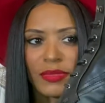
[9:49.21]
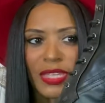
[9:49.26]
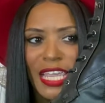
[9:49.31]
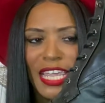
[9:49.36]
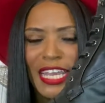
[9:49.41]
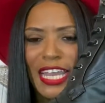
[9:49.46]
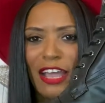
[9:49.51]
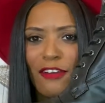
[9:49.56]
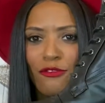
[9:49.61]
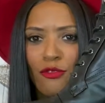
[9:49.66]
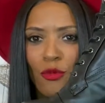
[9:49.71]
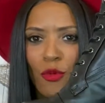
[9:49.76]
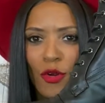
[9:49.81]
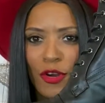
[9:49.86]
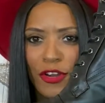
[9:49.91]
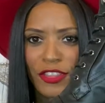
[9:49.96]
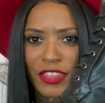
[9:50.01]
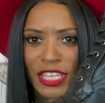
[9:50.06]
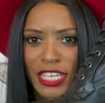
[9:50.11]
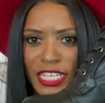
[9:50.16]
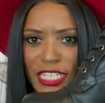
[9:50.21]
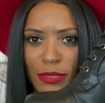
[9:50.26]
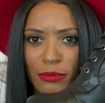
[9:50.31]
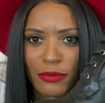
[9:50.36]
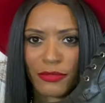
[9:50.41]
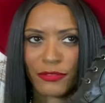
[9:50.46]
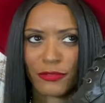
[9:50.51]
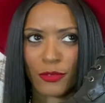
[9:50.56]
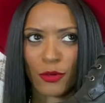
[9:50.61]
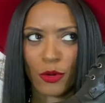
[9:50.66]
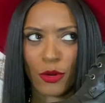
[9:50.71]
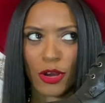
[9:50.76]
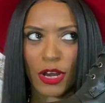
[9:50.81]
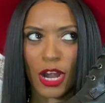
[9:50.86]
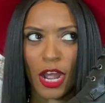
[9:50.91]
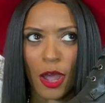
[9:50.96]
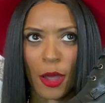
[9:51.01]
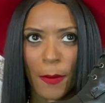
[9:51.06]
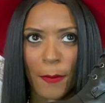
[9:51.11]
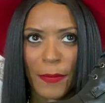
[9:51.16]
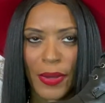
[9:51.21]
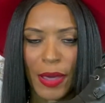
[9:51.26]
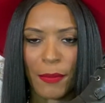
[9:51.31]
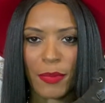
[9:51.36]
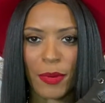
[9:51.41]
And I've worn these before. I'll pop